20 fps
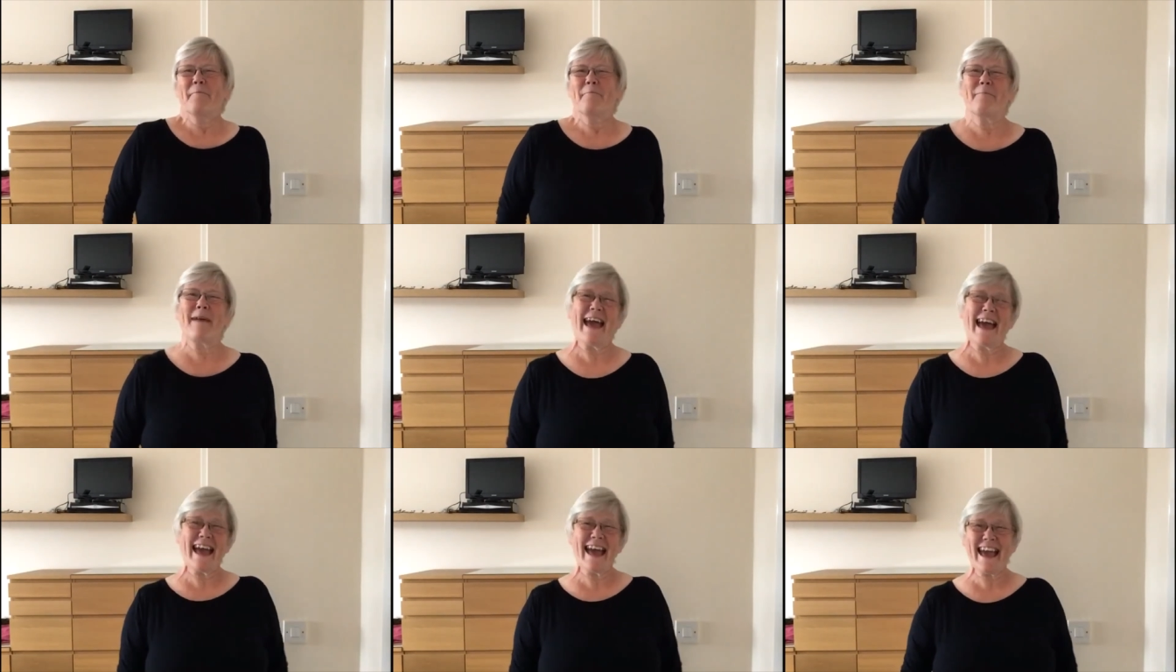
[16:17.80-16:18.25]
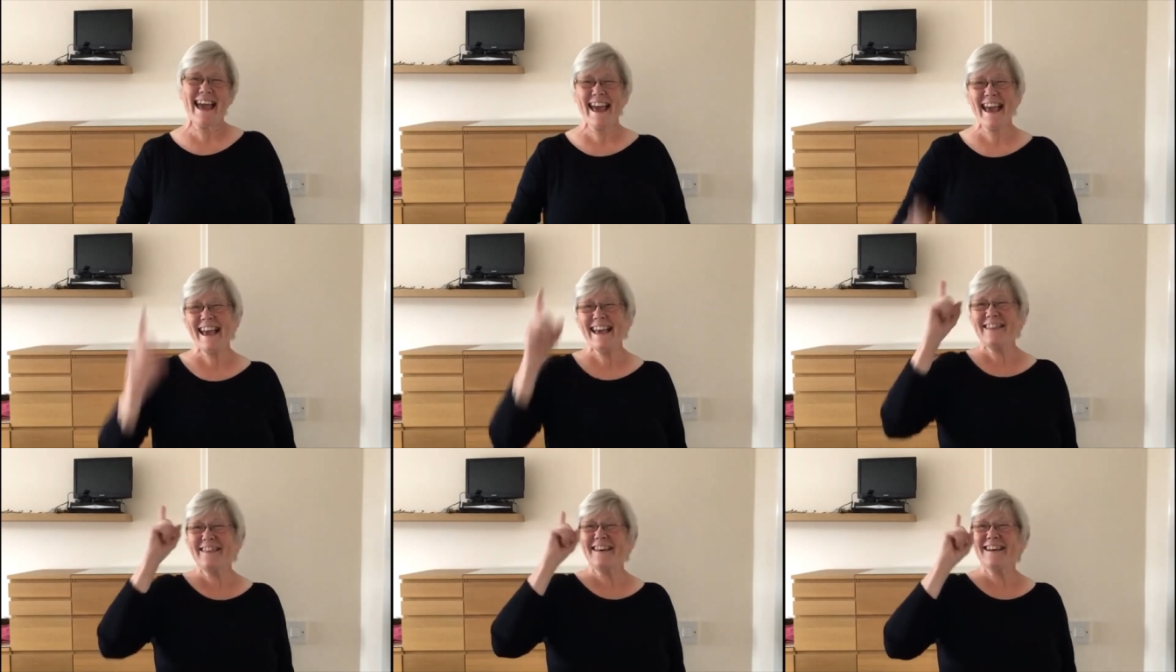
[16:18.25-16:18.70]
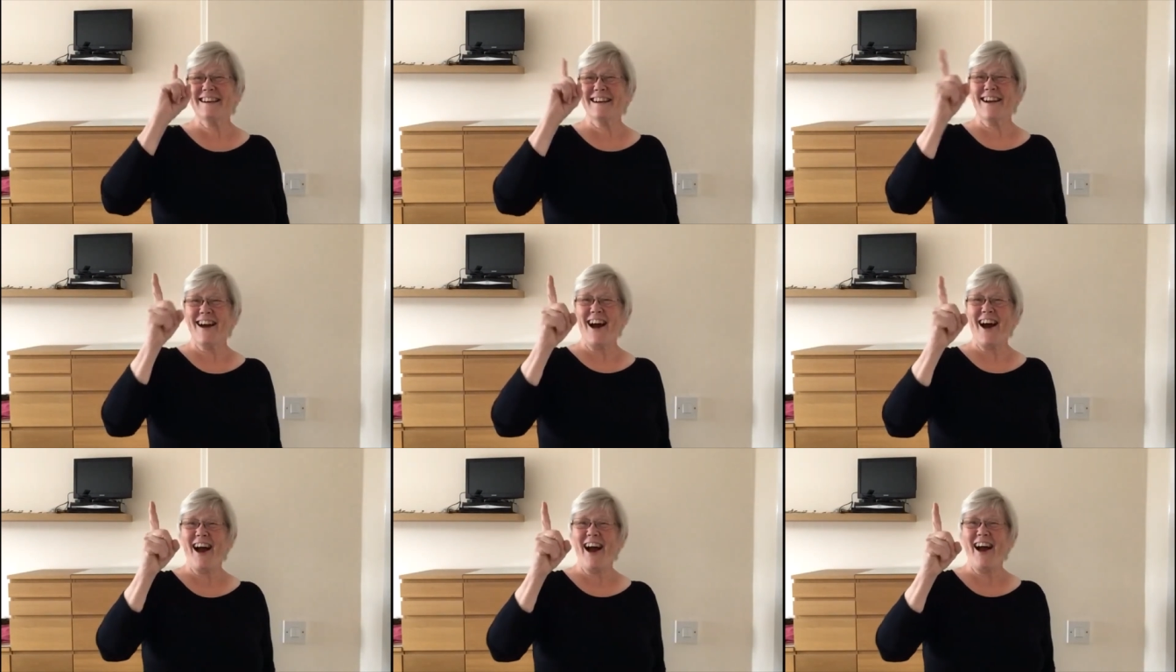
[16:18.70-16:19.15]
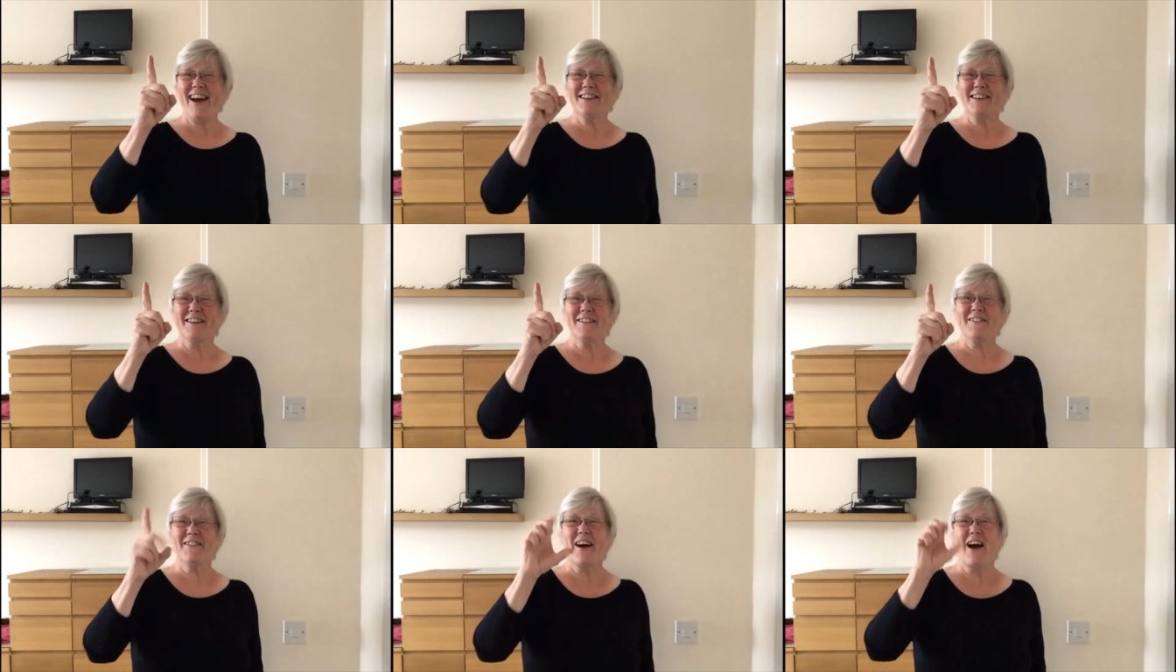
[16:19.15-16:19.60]
May the
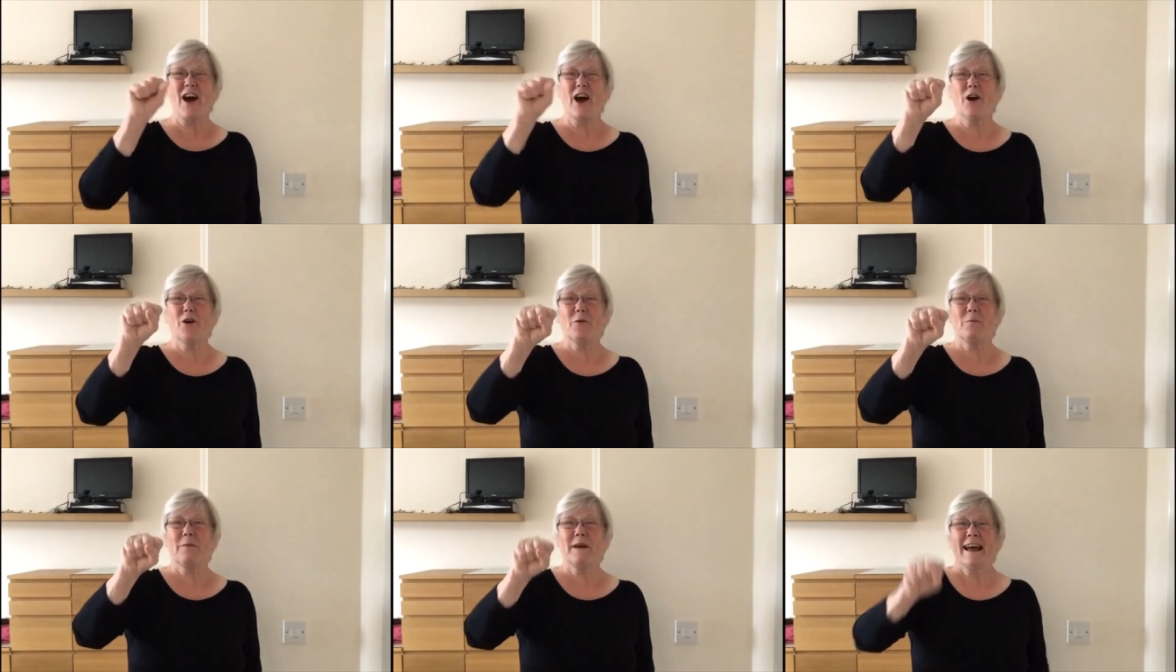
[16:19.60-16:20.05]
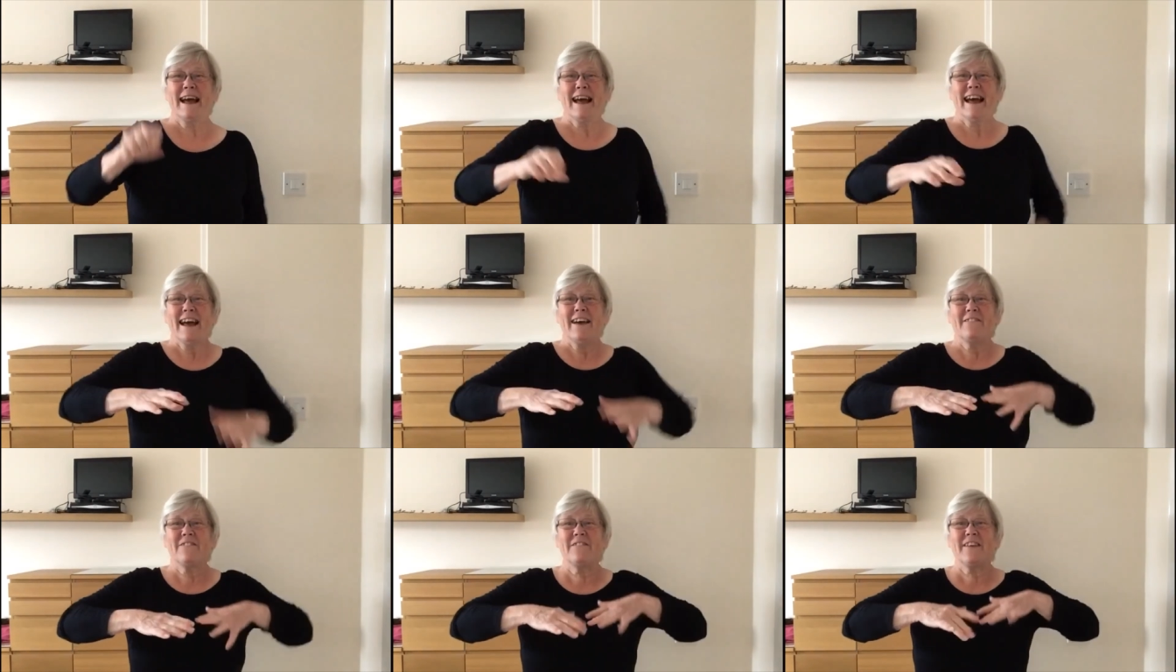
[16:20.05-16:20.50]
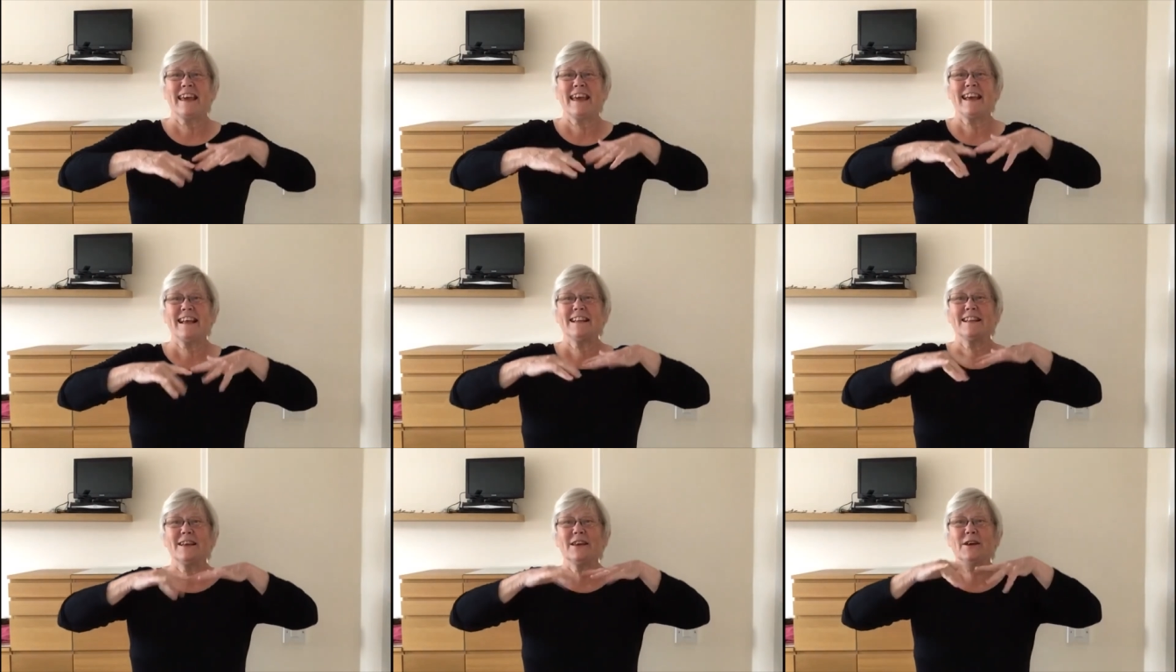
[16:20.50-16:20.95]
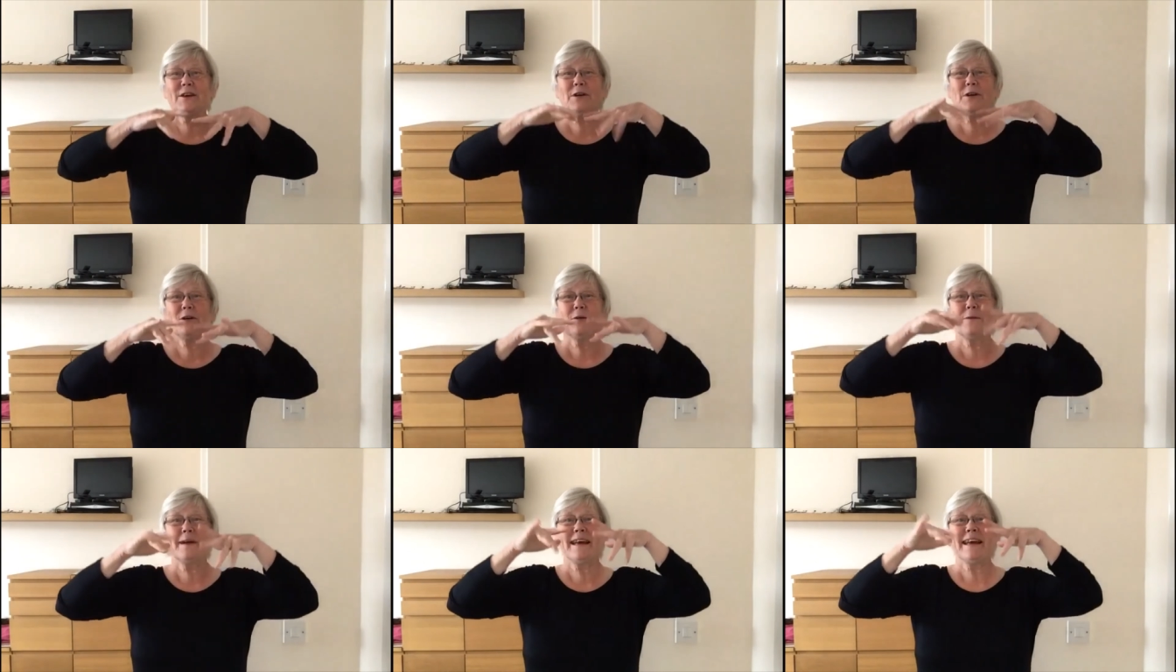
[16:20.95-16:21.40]
God of hope fill
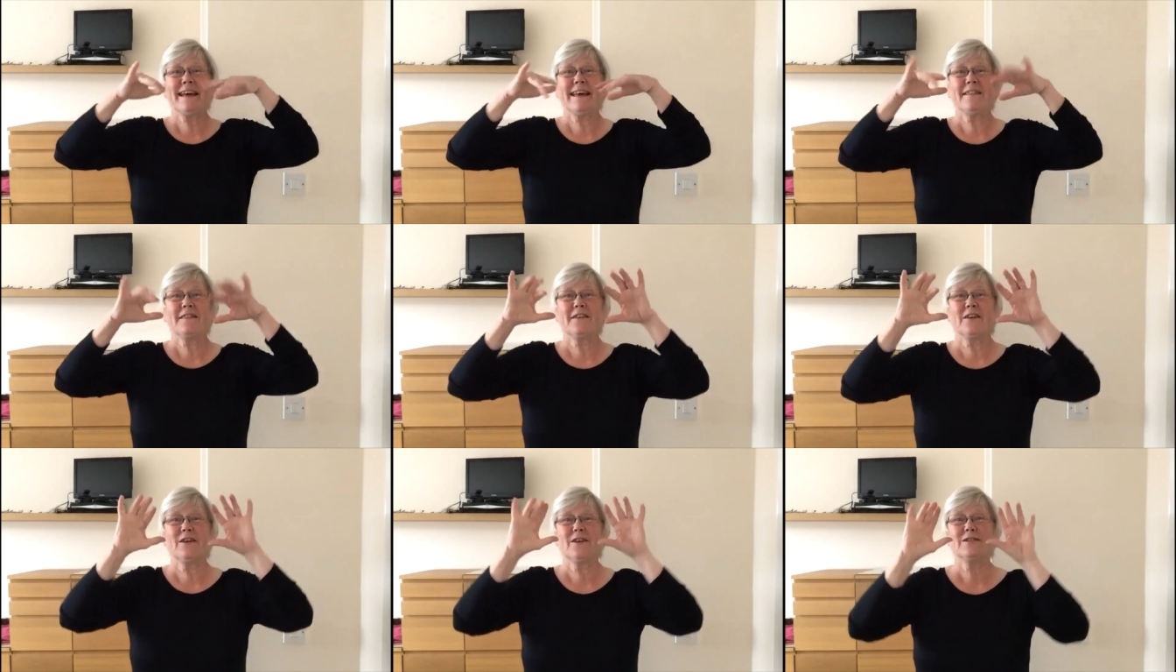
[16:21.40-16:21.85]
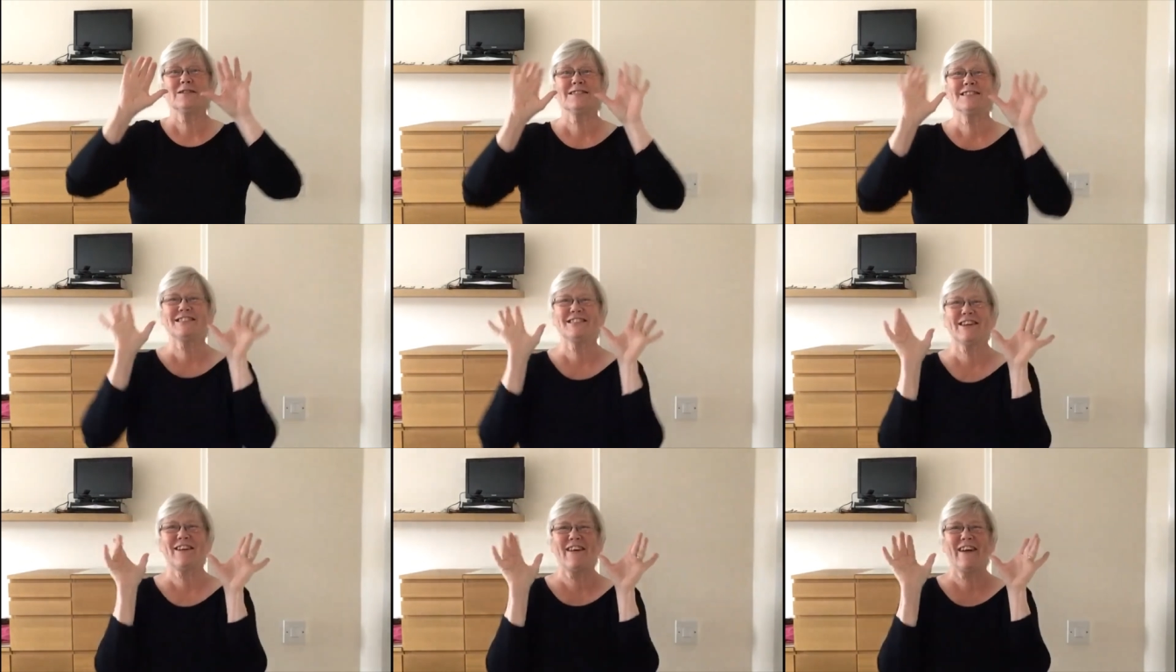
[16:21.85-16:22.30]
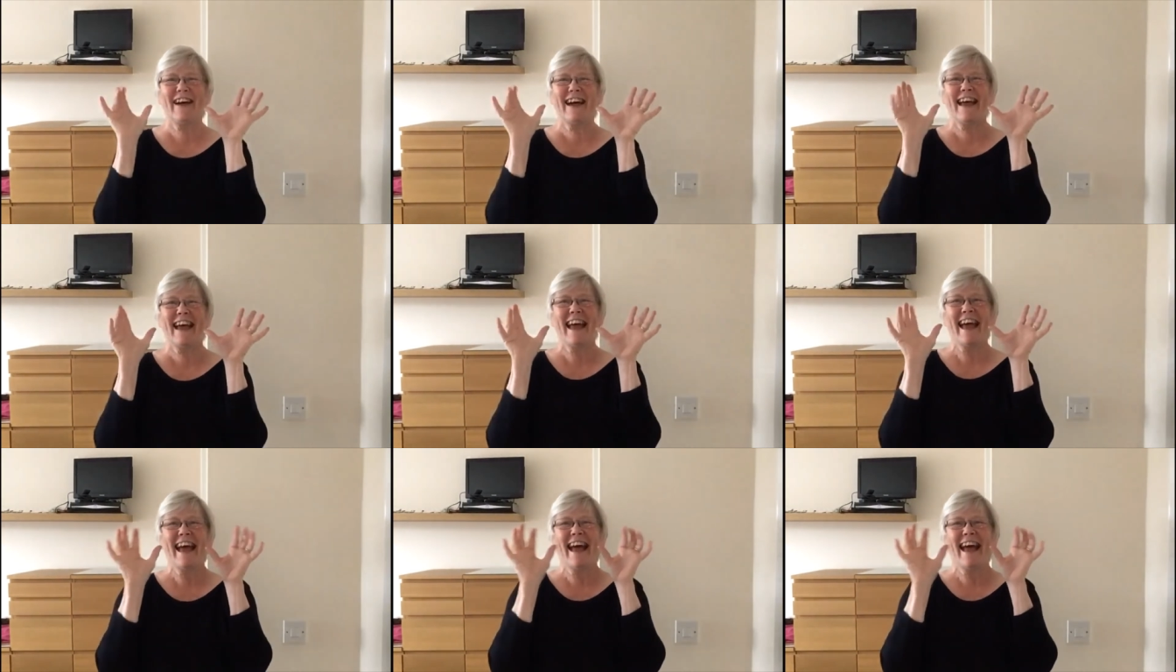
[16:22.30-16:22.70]
you with all joy.